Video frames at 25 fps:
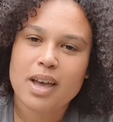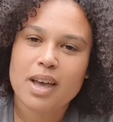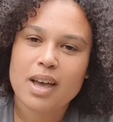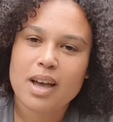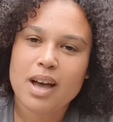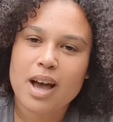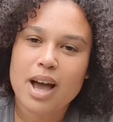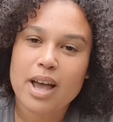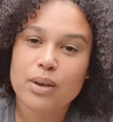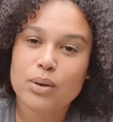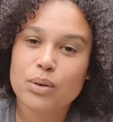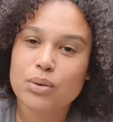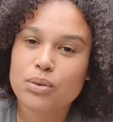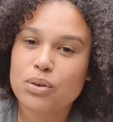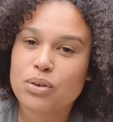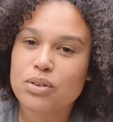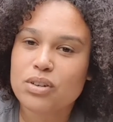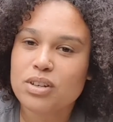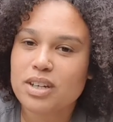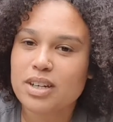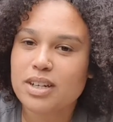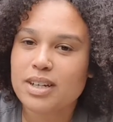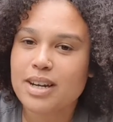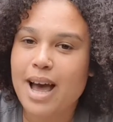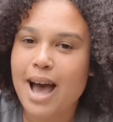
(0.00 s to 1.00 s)
I also
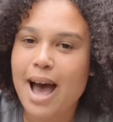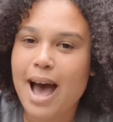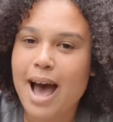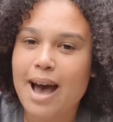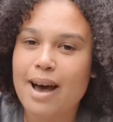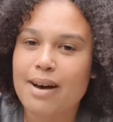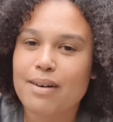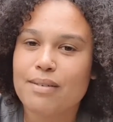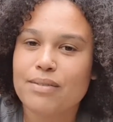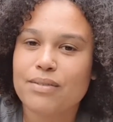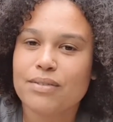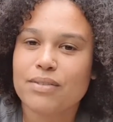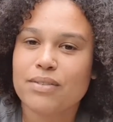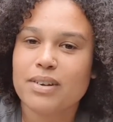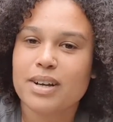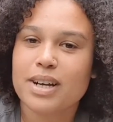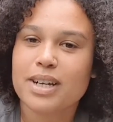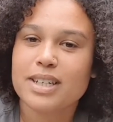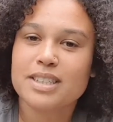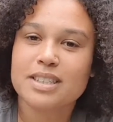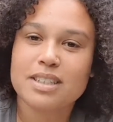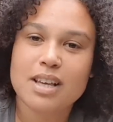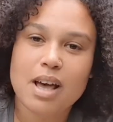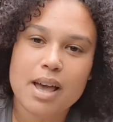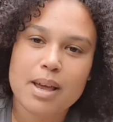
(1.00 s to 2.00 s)
didn't have a
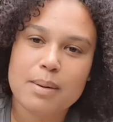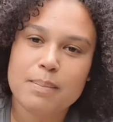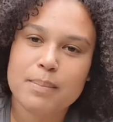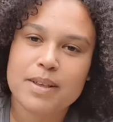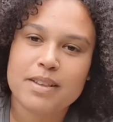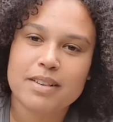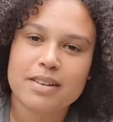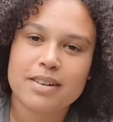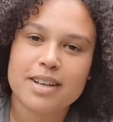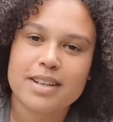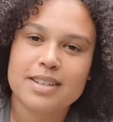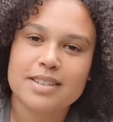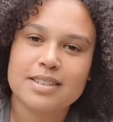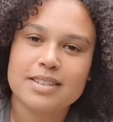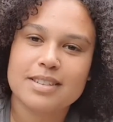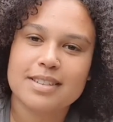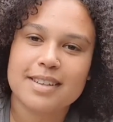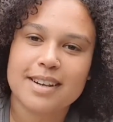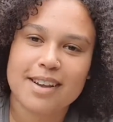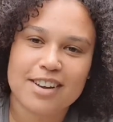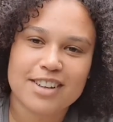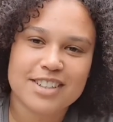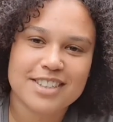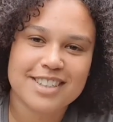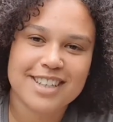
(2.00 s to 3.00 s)
side business
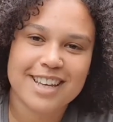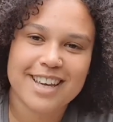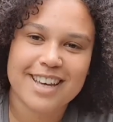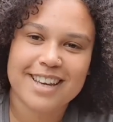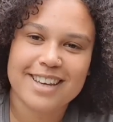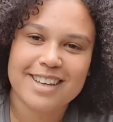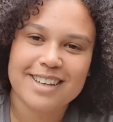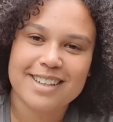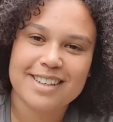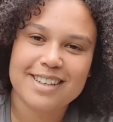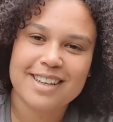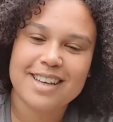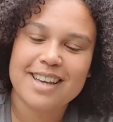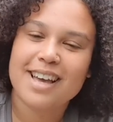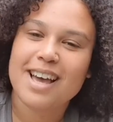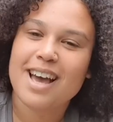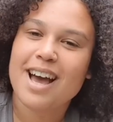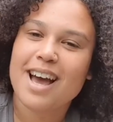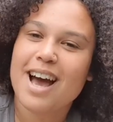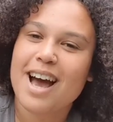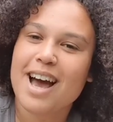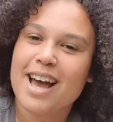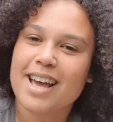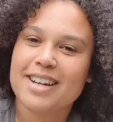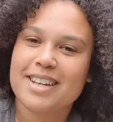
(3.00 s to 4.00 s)
last year.
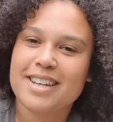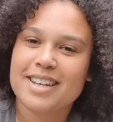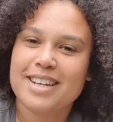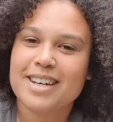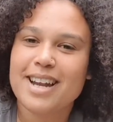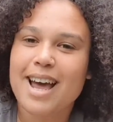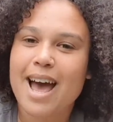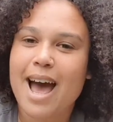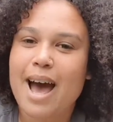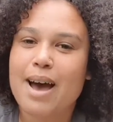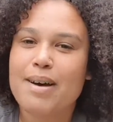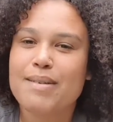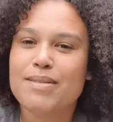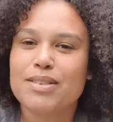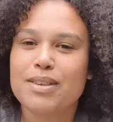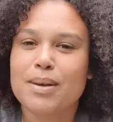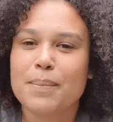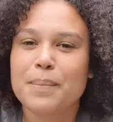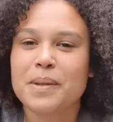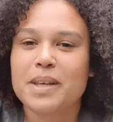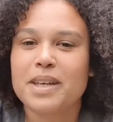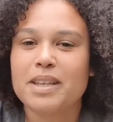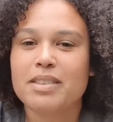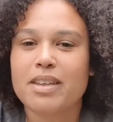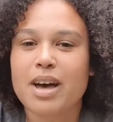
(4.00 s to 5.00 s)
I didn't have
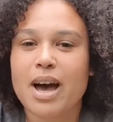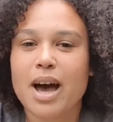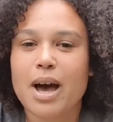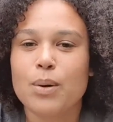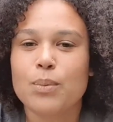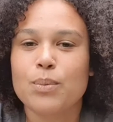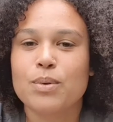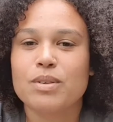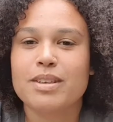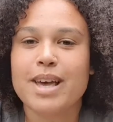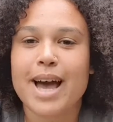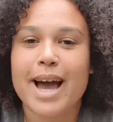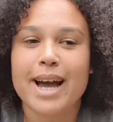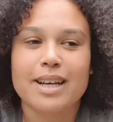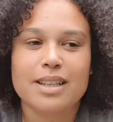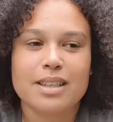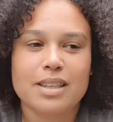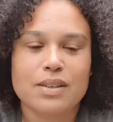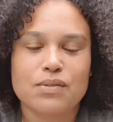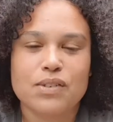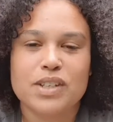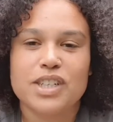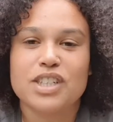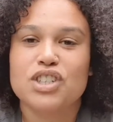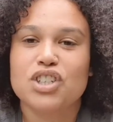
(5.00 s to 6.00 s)
something that I was
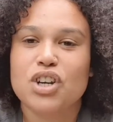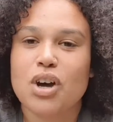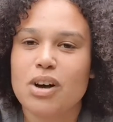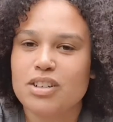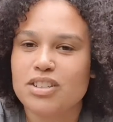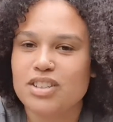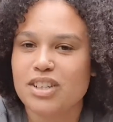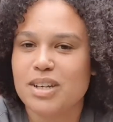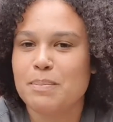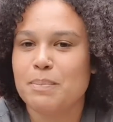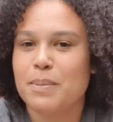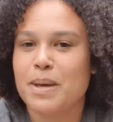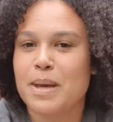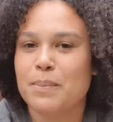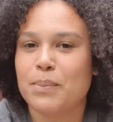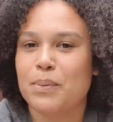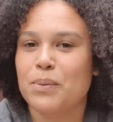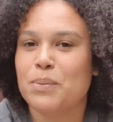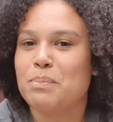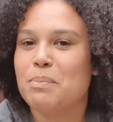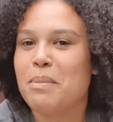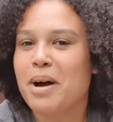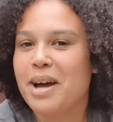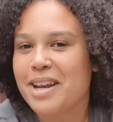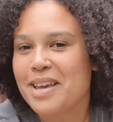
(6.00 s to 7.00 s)
actively charging people
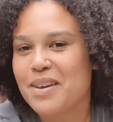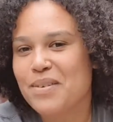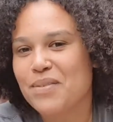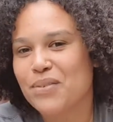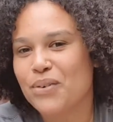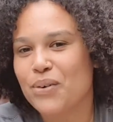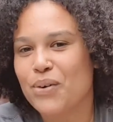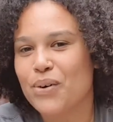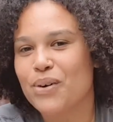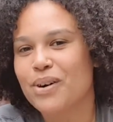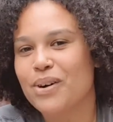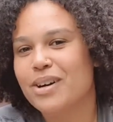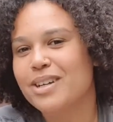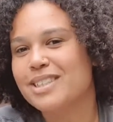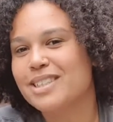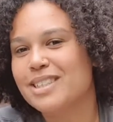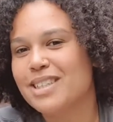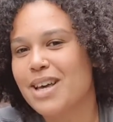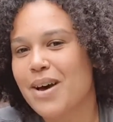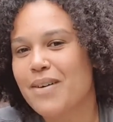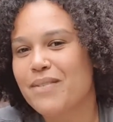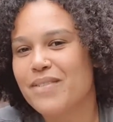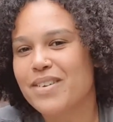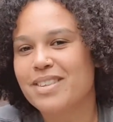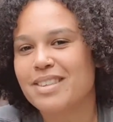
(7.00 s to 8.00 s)
money for, a
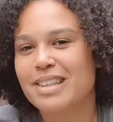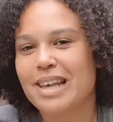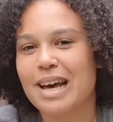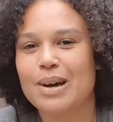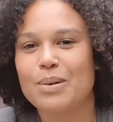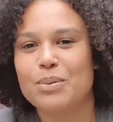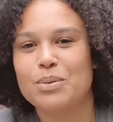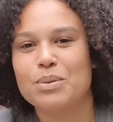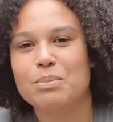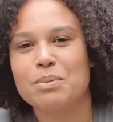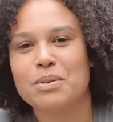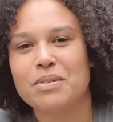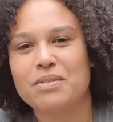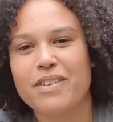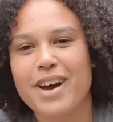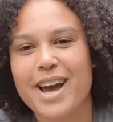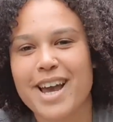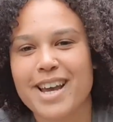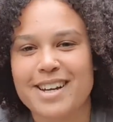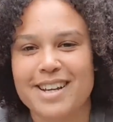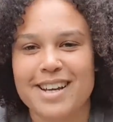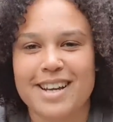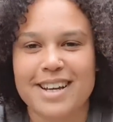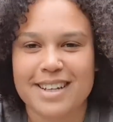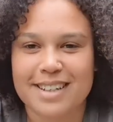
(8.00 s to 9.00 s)
service that I was
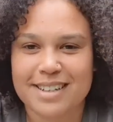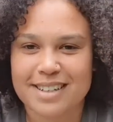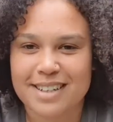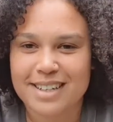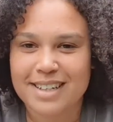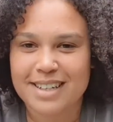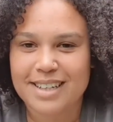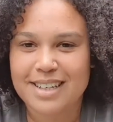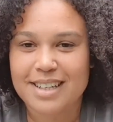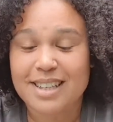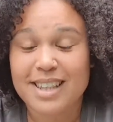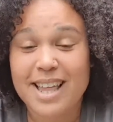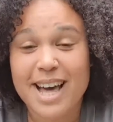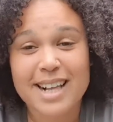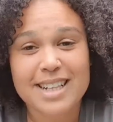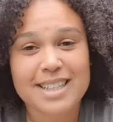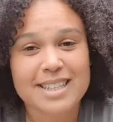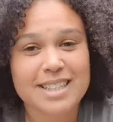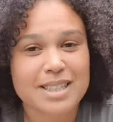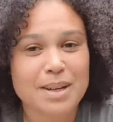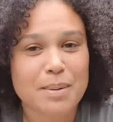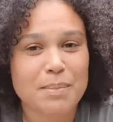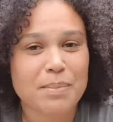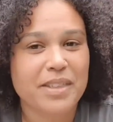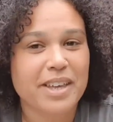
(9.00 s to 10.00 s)
providing. That's
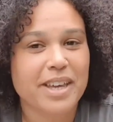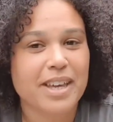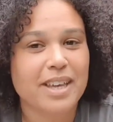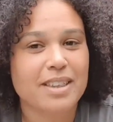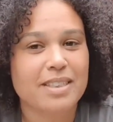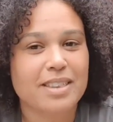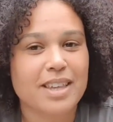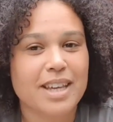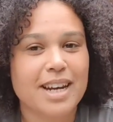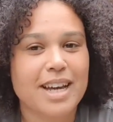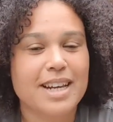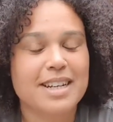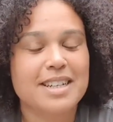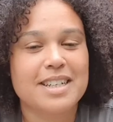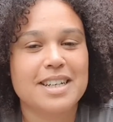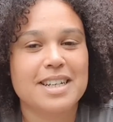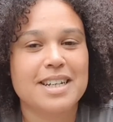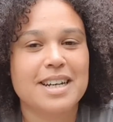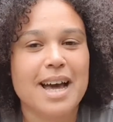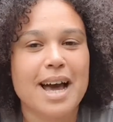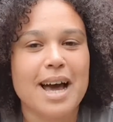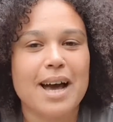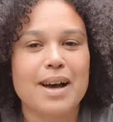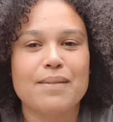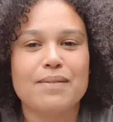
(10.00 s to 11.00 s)
something that I
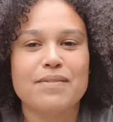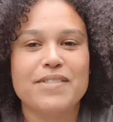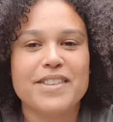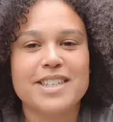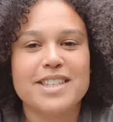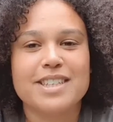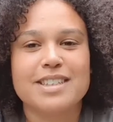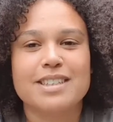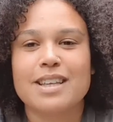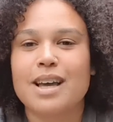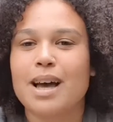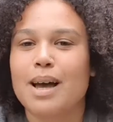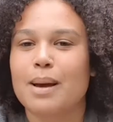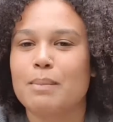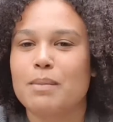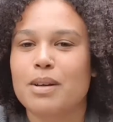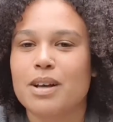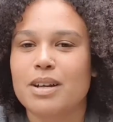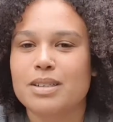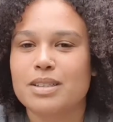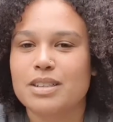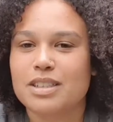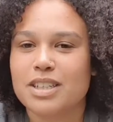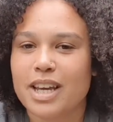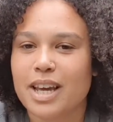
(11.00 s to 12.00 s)
didn't have this time
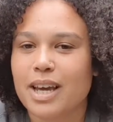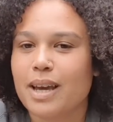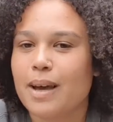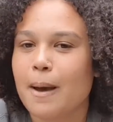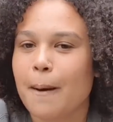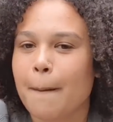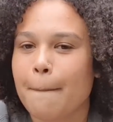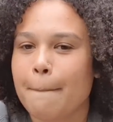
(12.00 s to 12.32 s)
last year.